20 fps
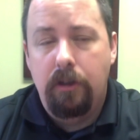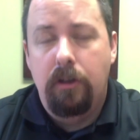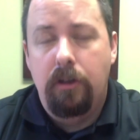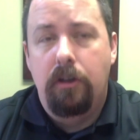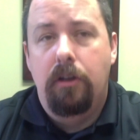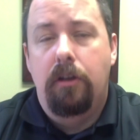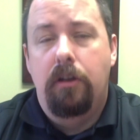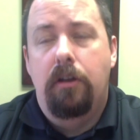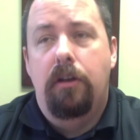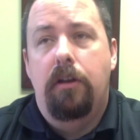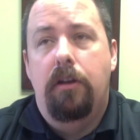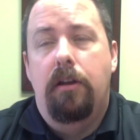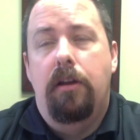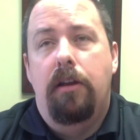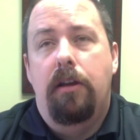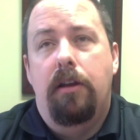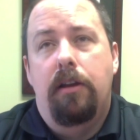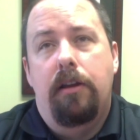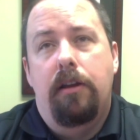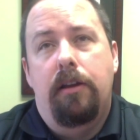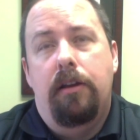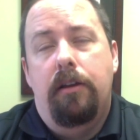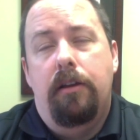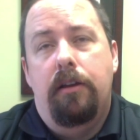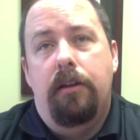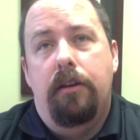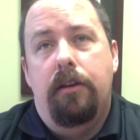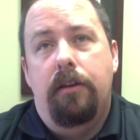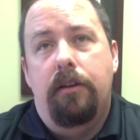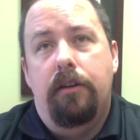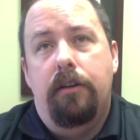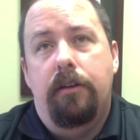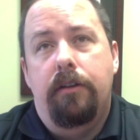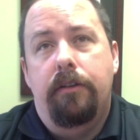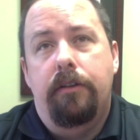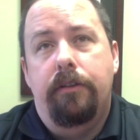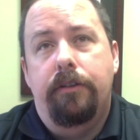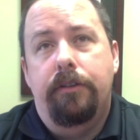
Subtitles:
[no speech]